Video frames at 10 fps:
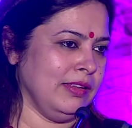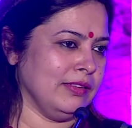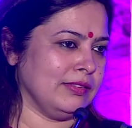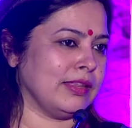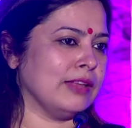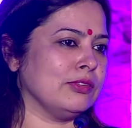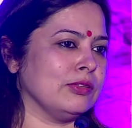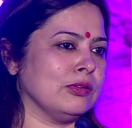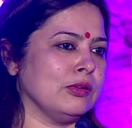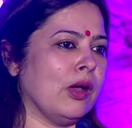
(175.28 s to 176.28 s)

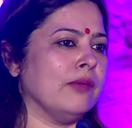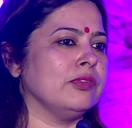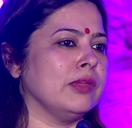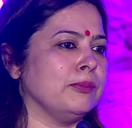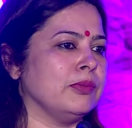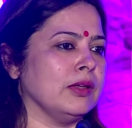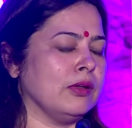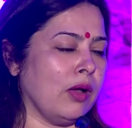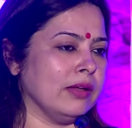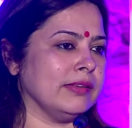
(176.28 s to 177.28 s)
such concepts and
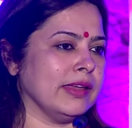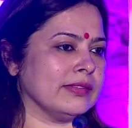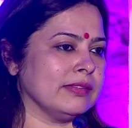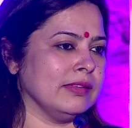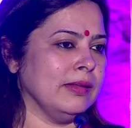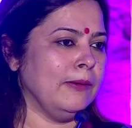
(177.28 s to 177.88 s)
contexts